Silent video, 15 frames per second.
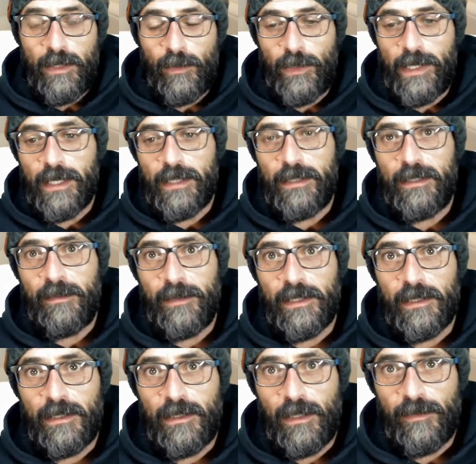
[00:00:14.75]
we are in the
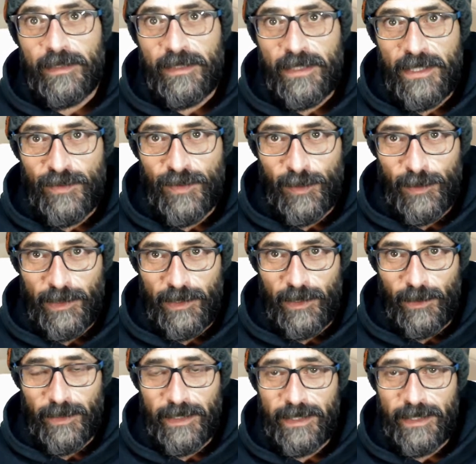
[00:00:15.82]
middle of a transfer window,